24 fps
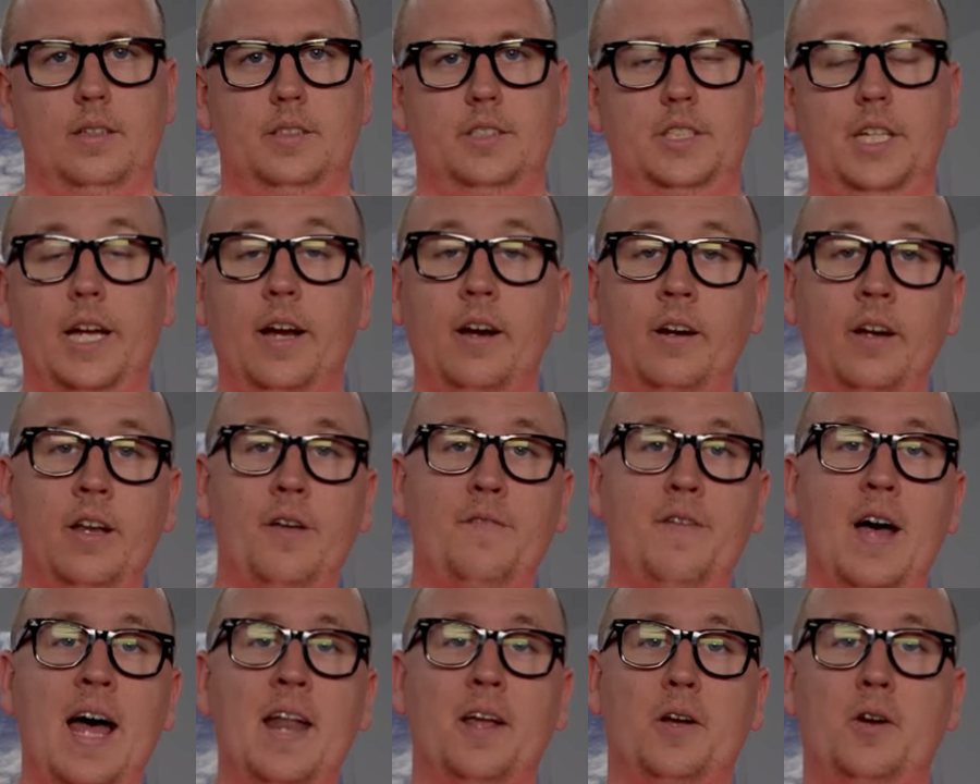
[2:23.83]
Sierra
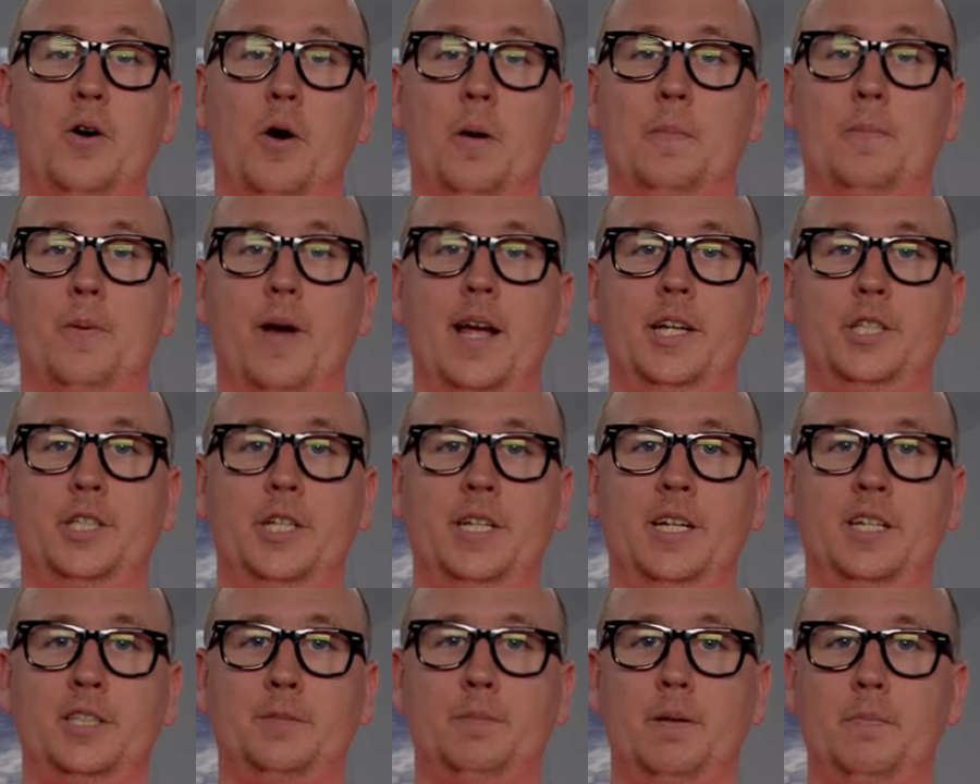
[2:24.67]
Nevada
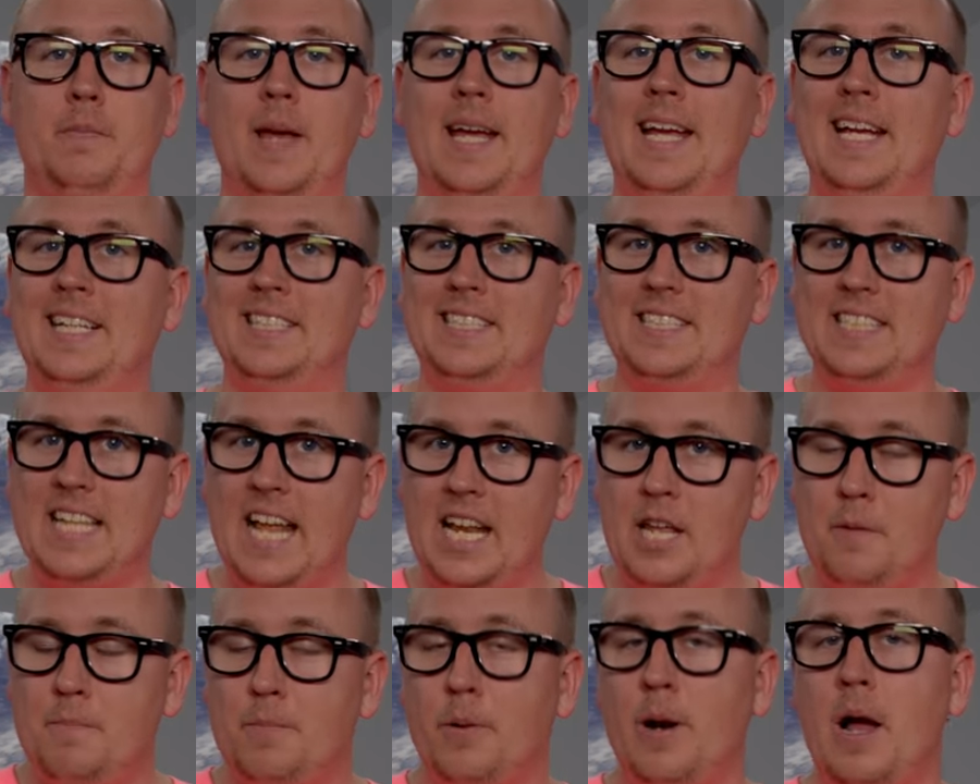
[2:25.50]
Corporation has been making
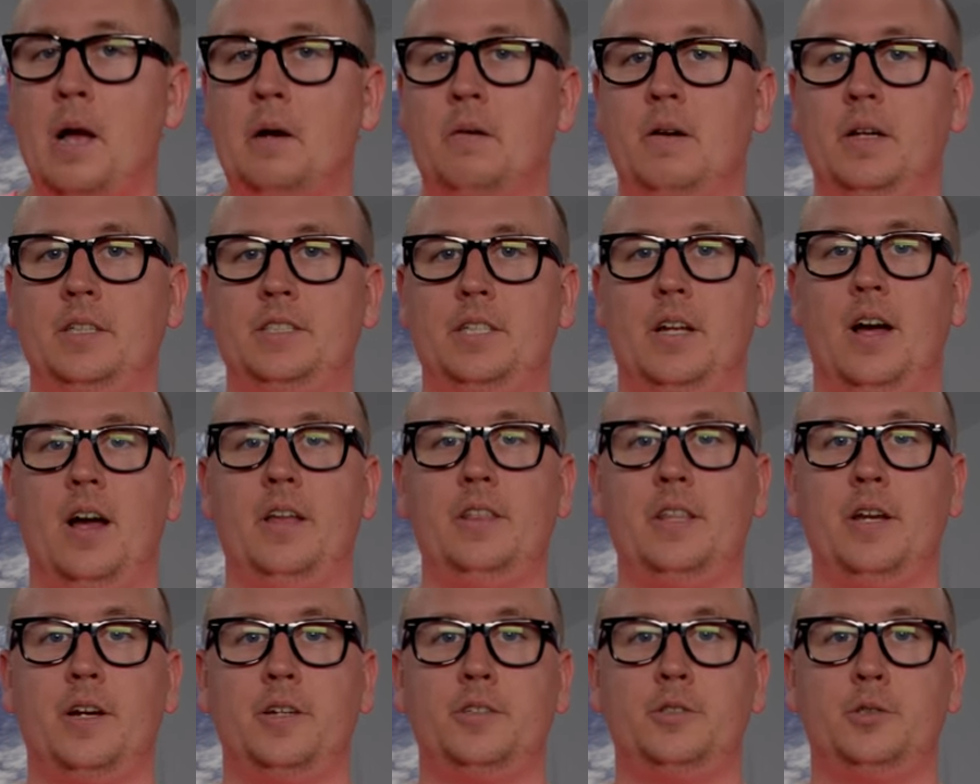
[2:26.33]
steady progress
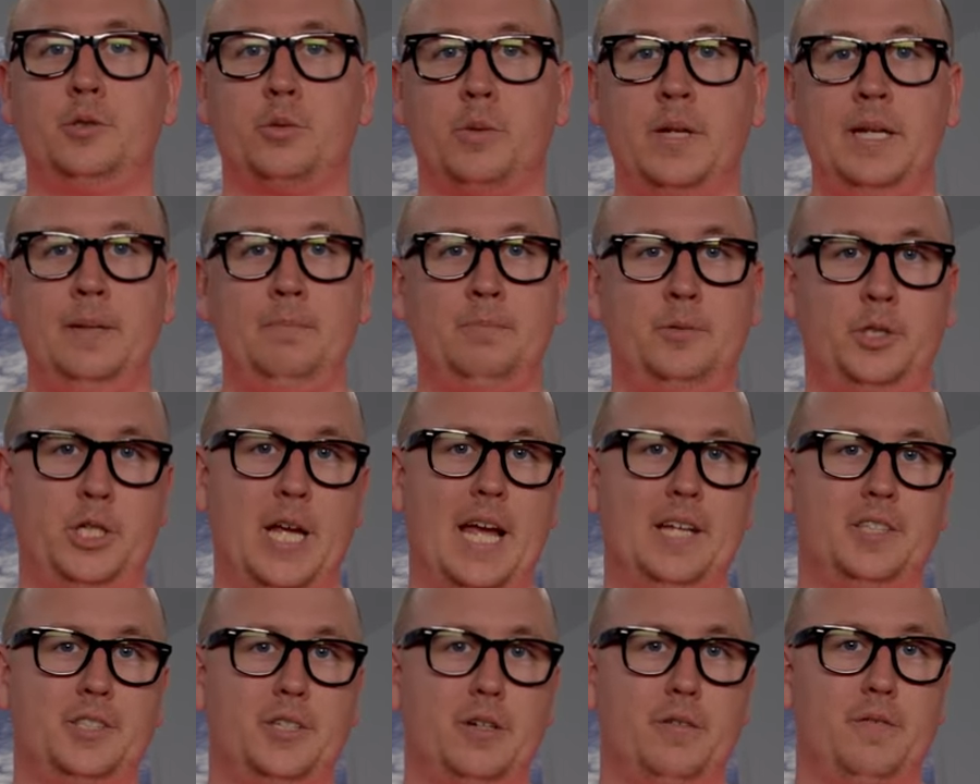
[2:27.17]
on their Dream
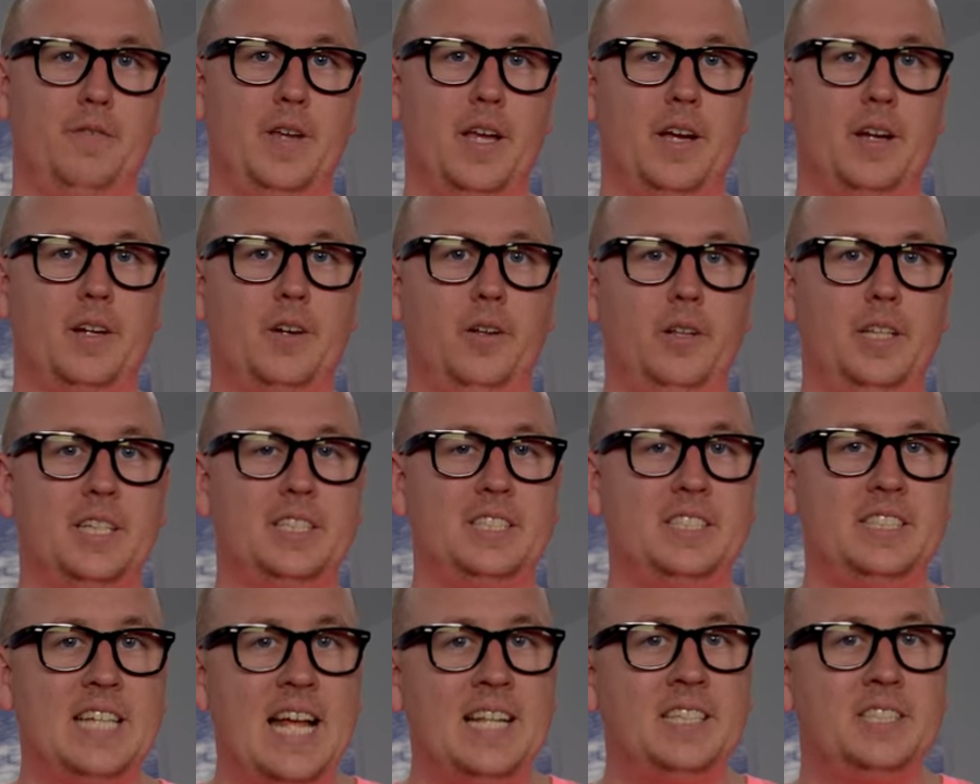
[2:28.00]
Chaser vehicle to
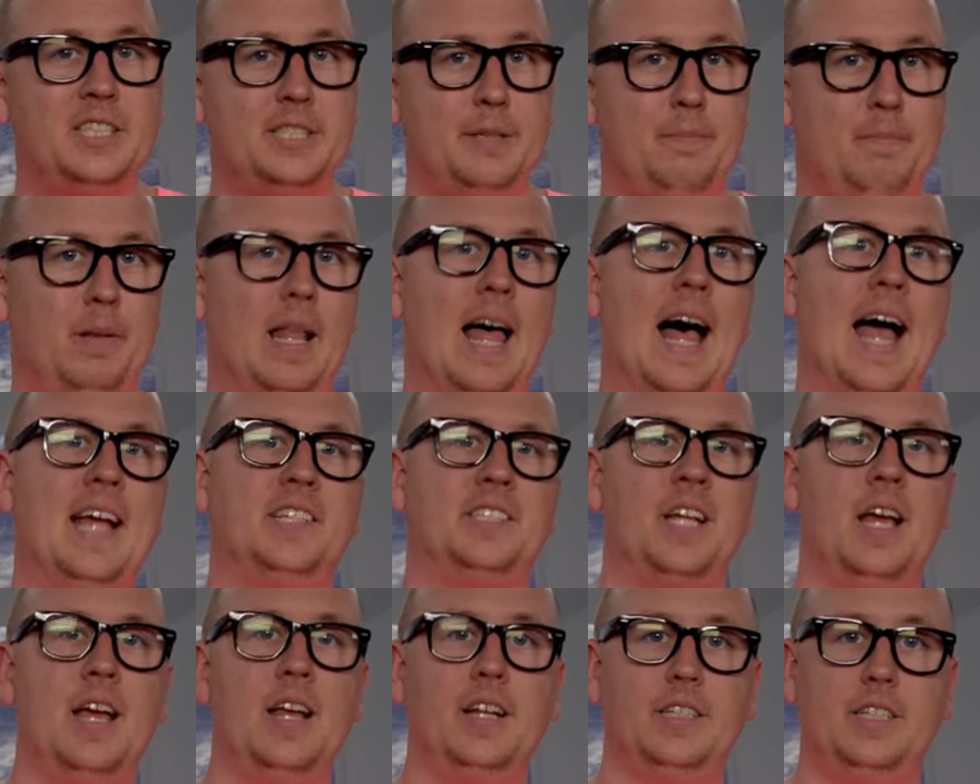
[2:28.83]
send
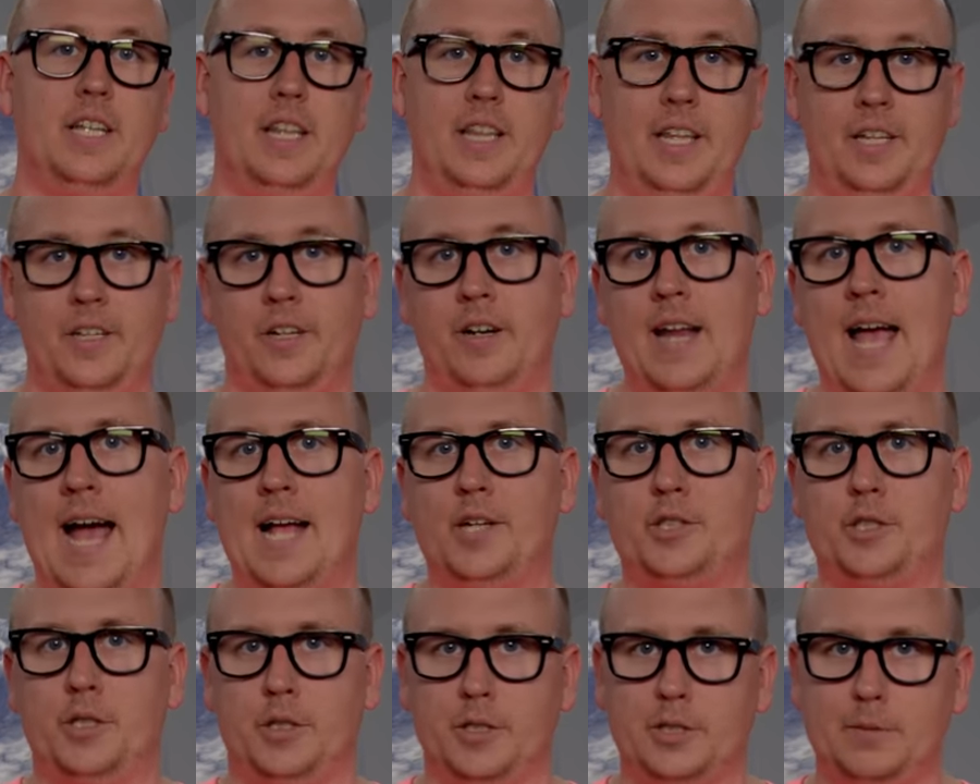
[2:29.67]
supplies to the
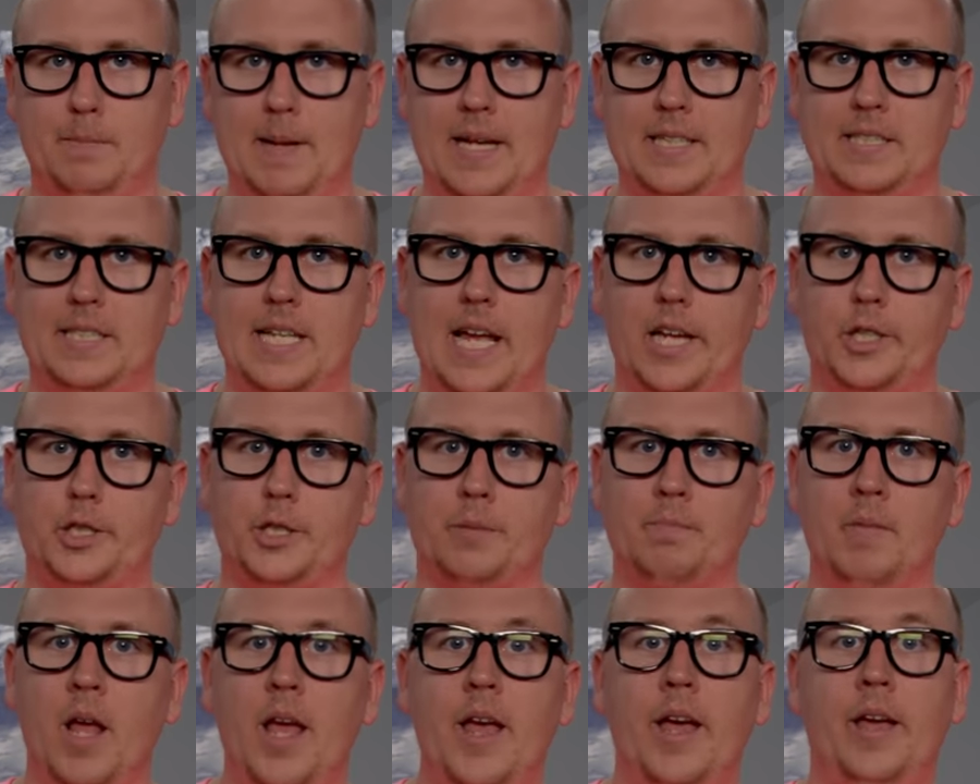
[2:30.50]
International Space
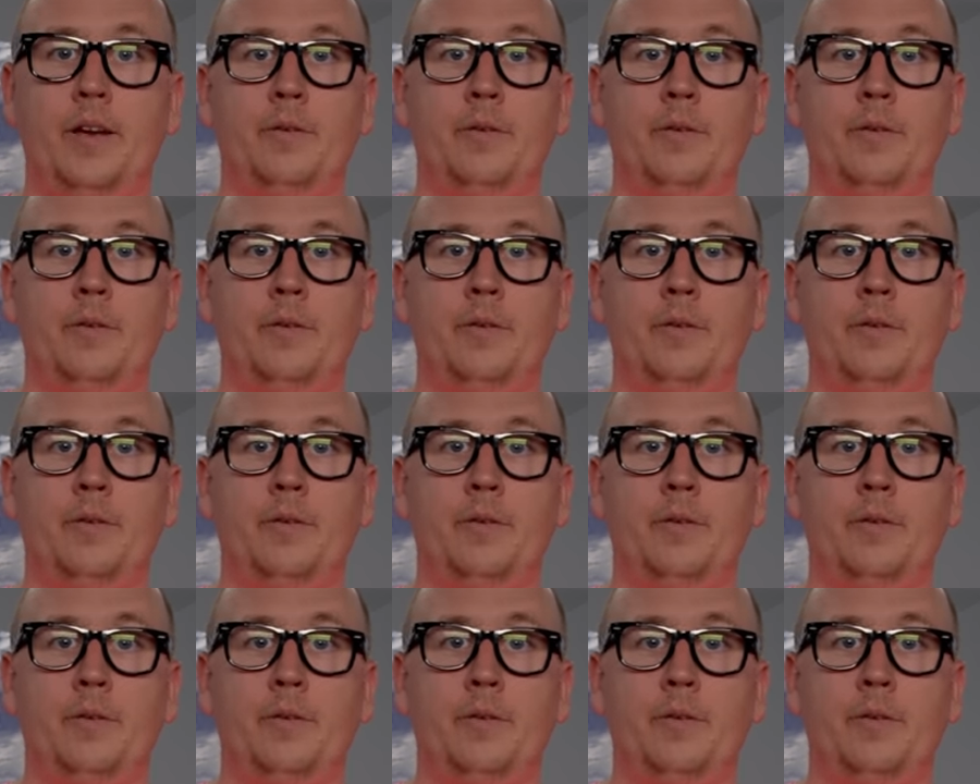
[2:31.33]
Station.